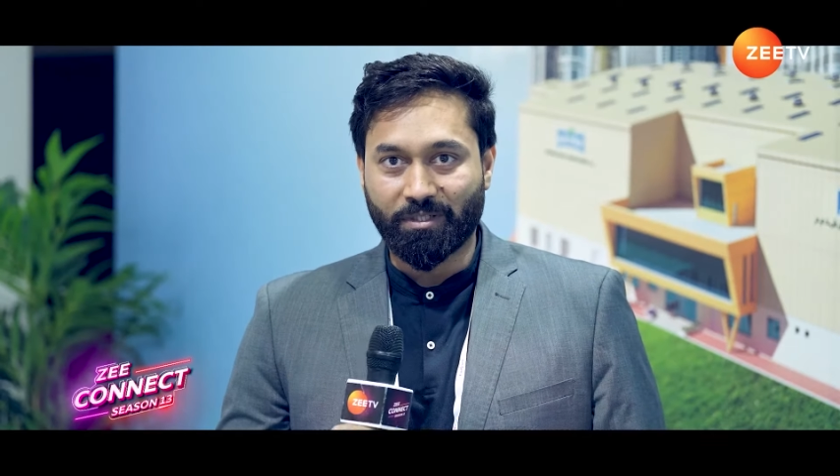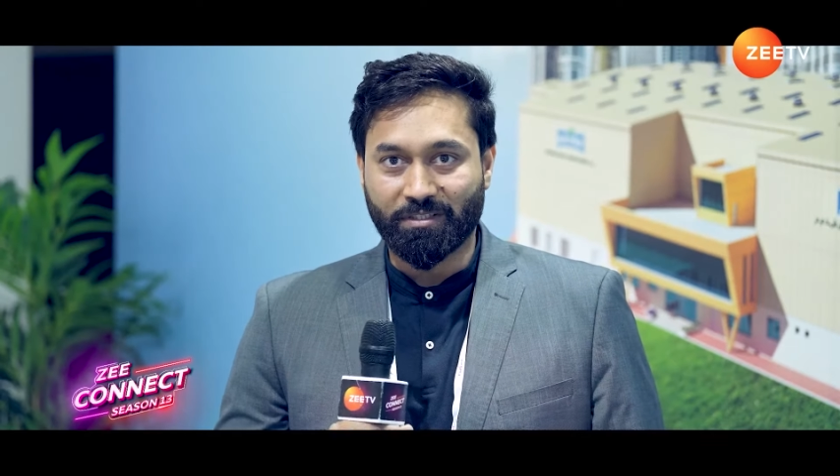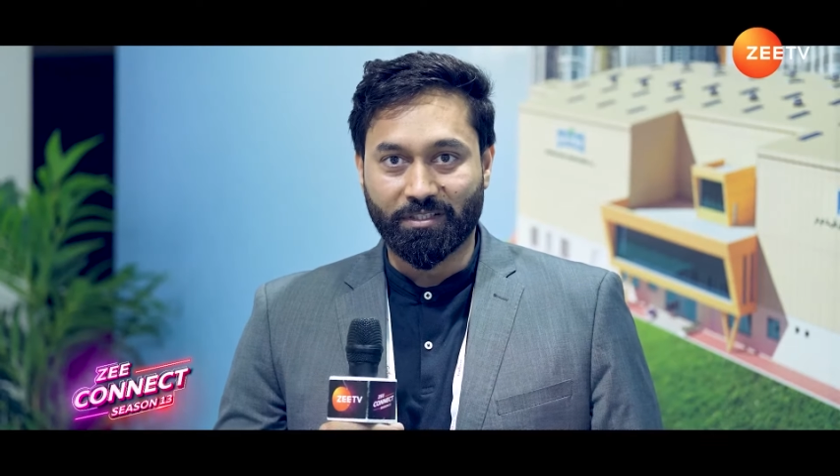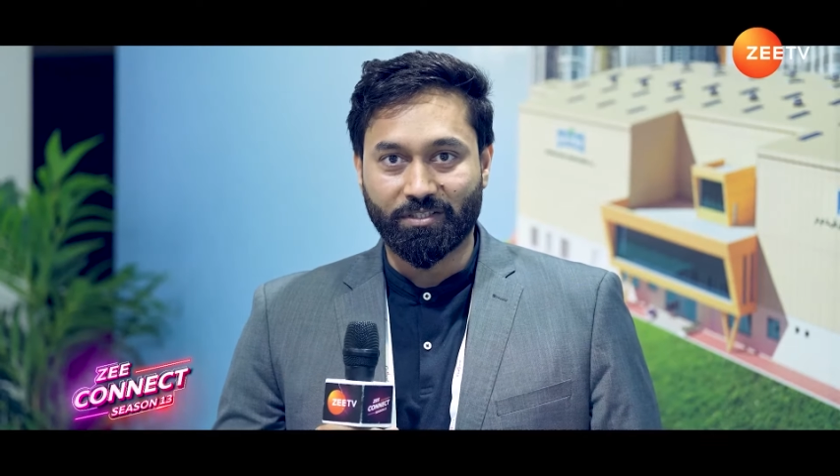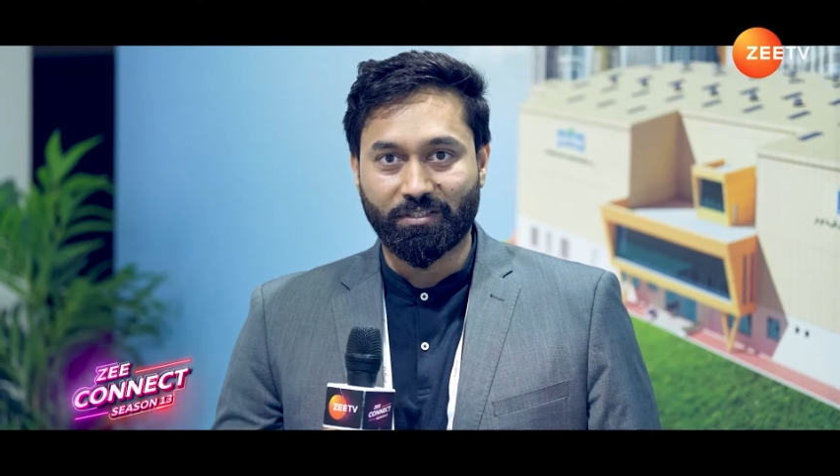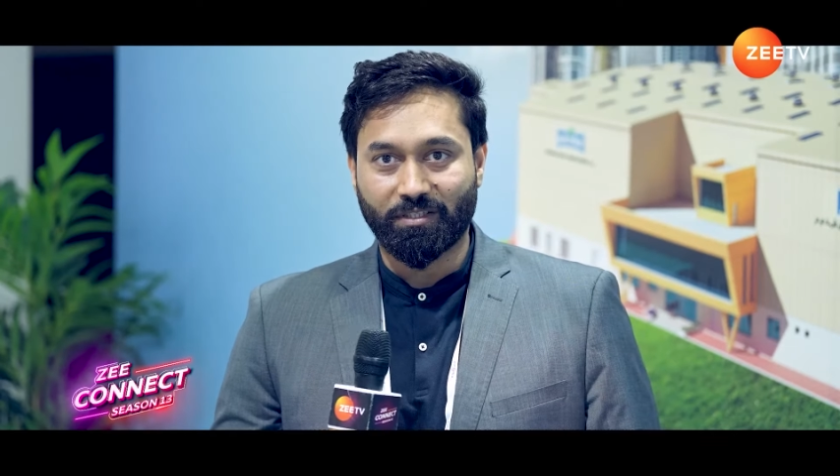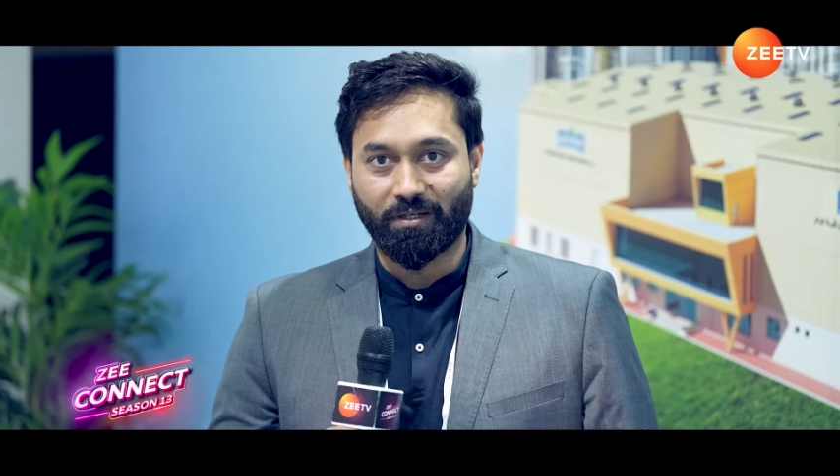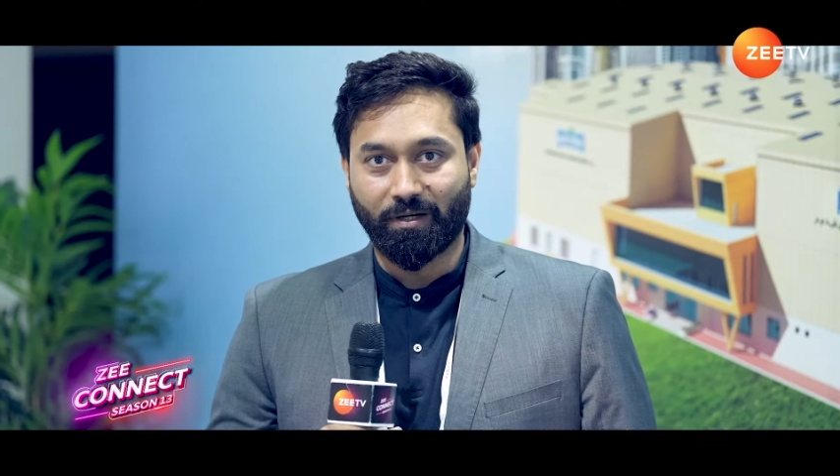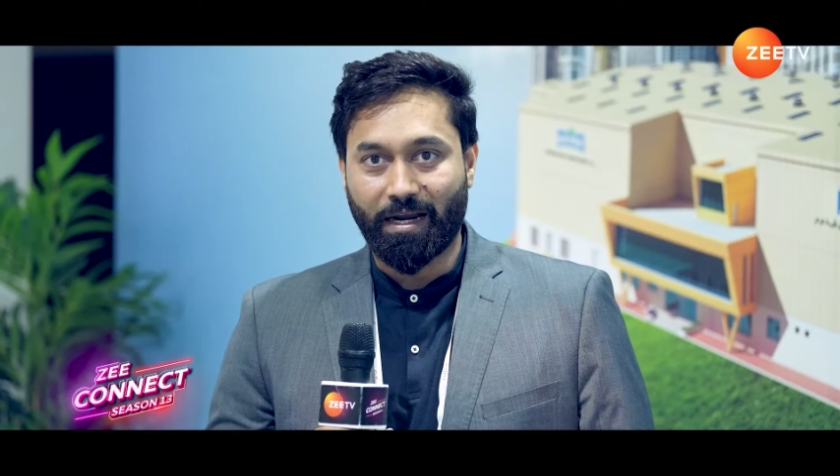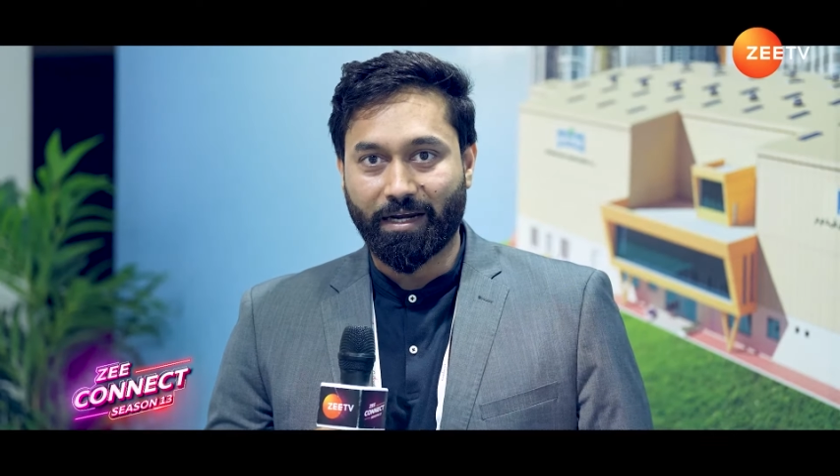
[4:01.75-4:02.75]
business
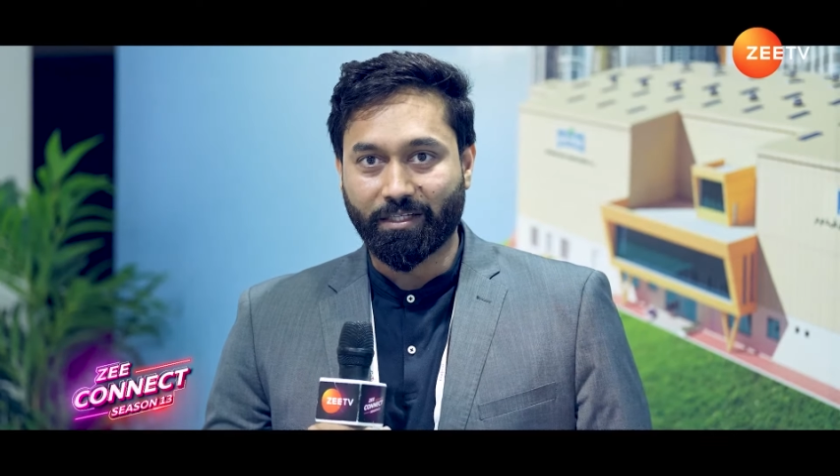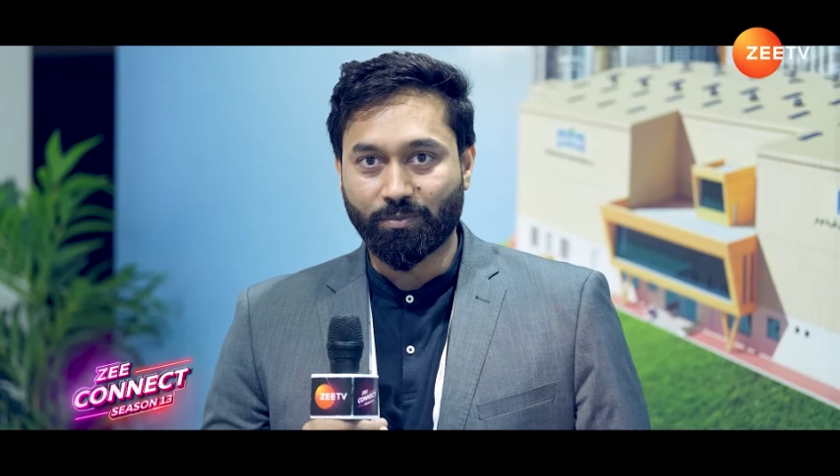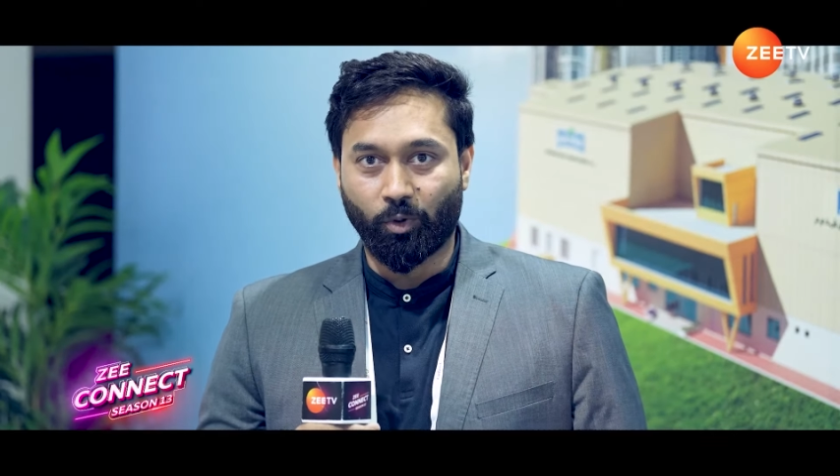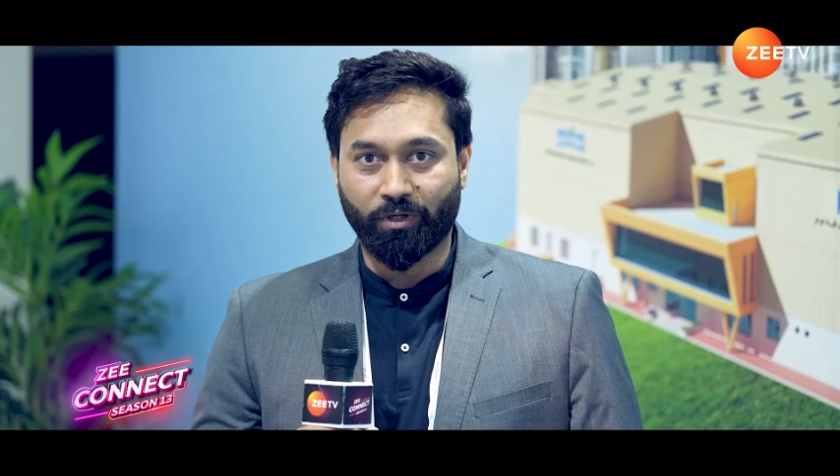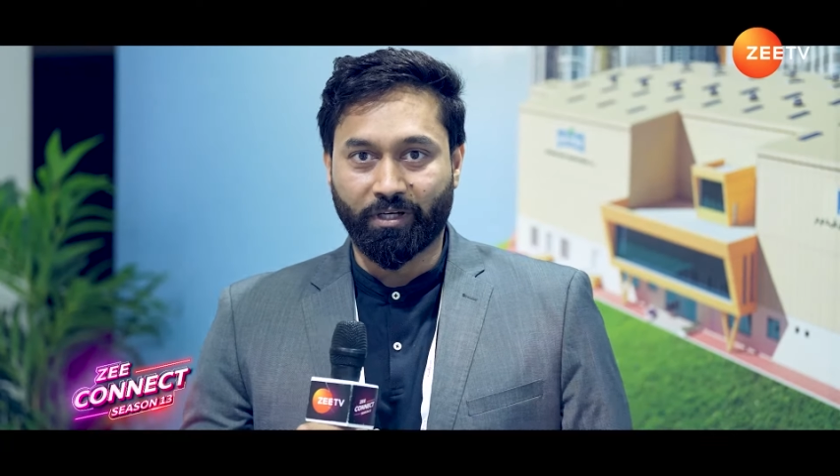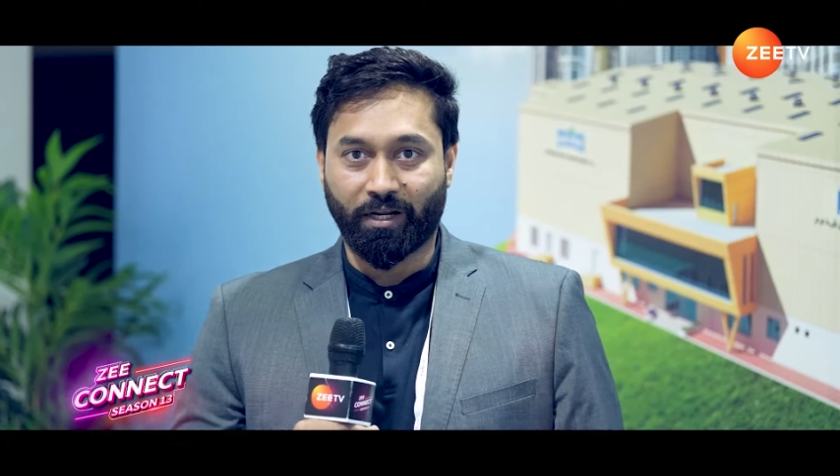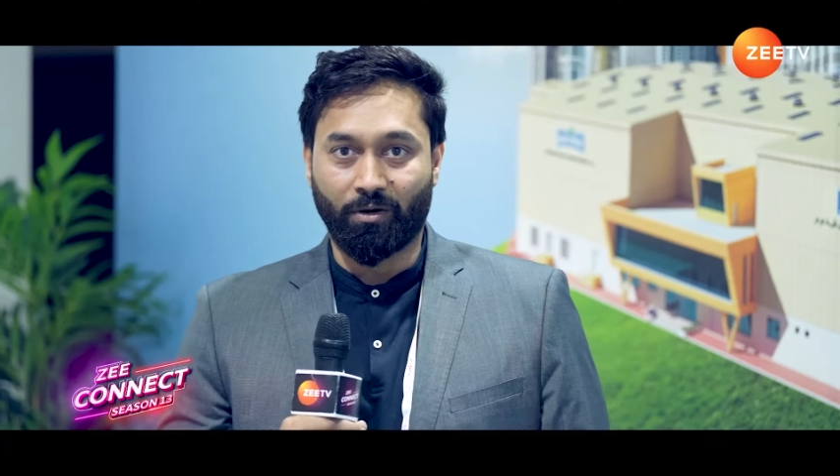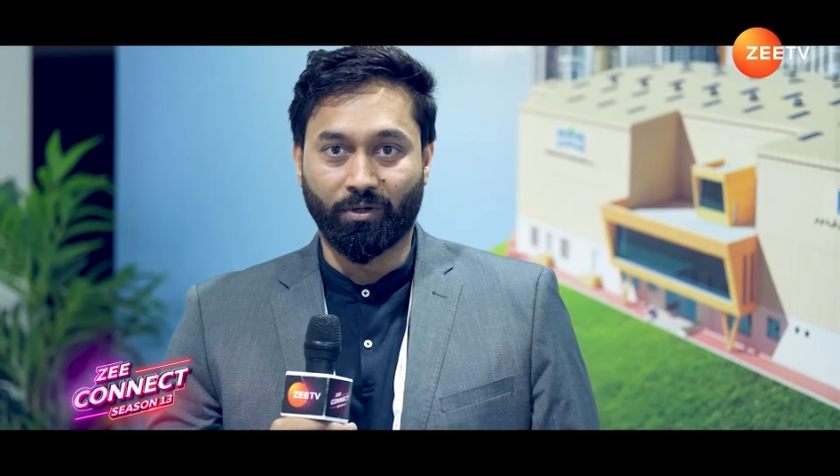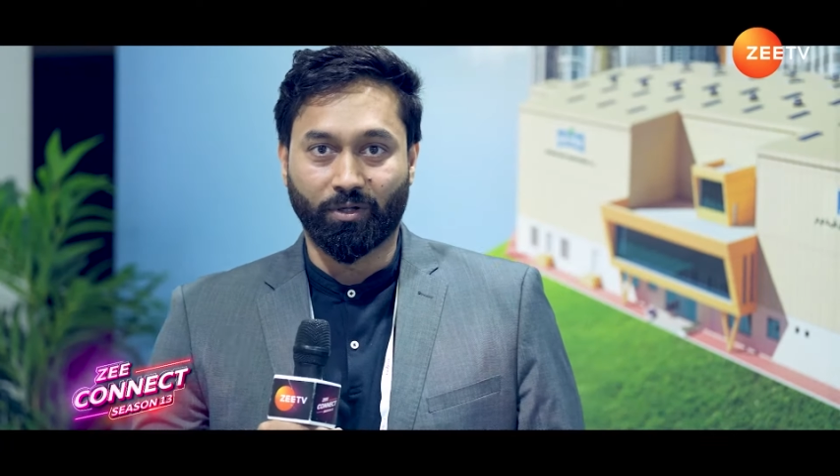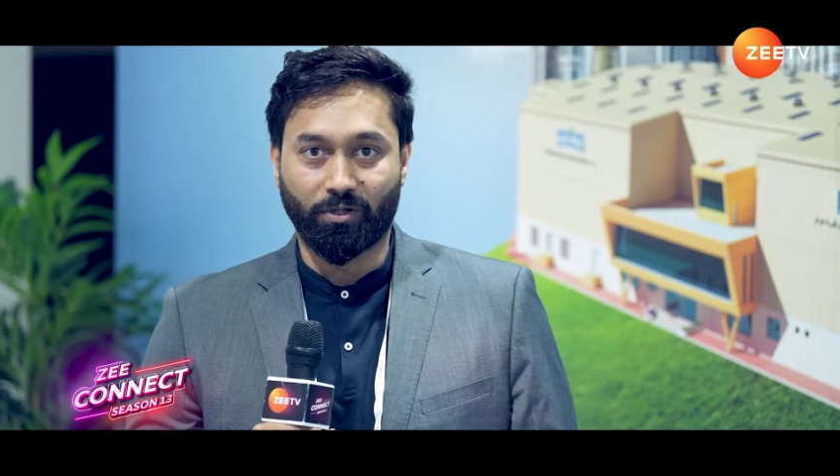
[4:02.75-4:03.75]
and export it
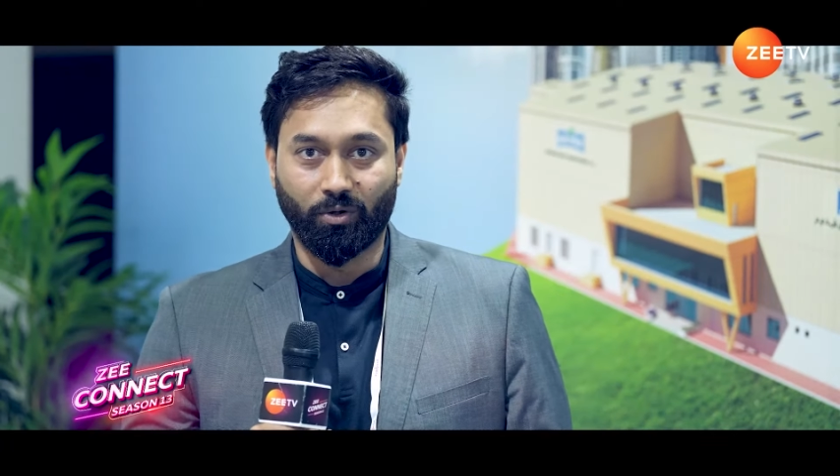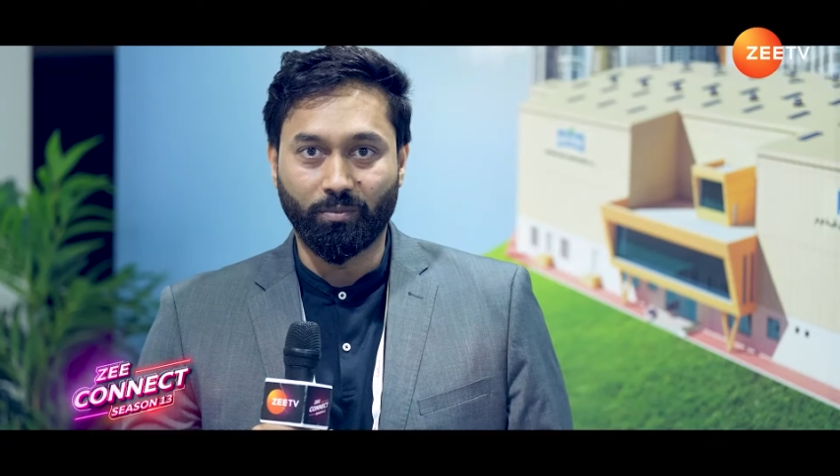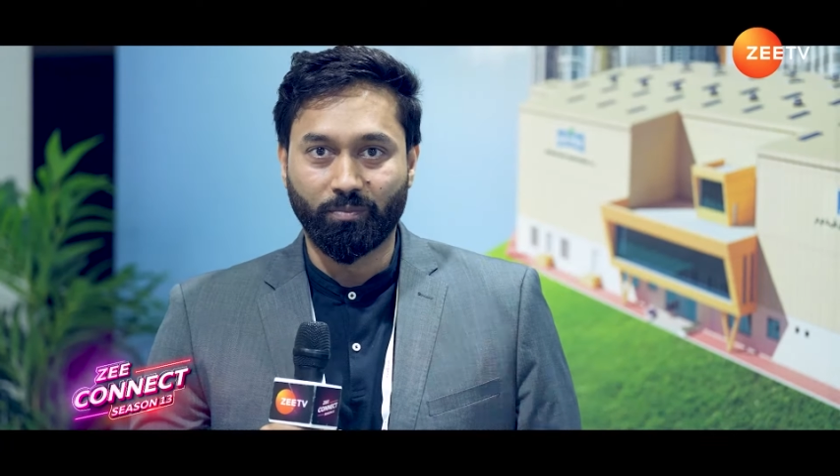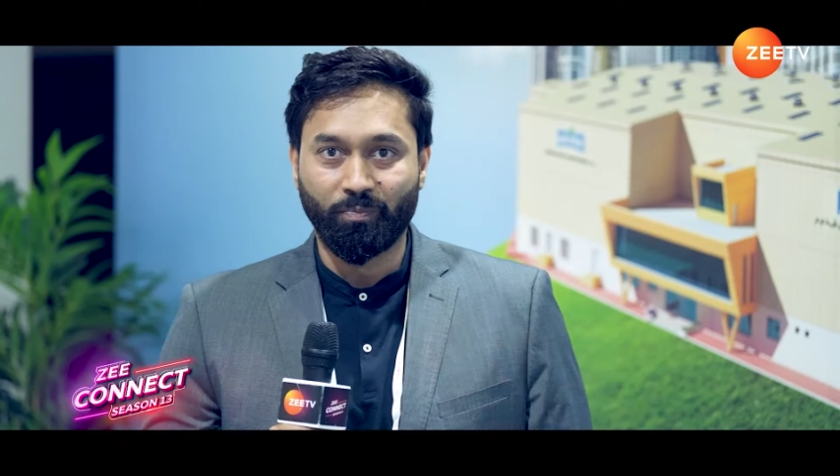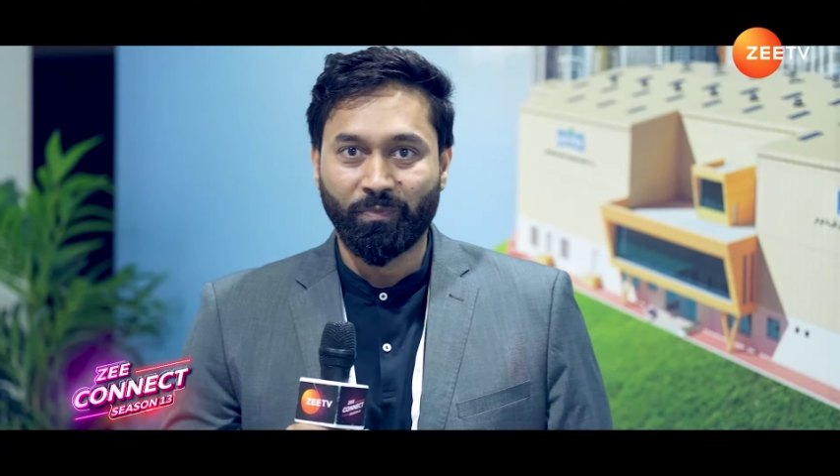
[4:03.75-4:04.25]
around the globe.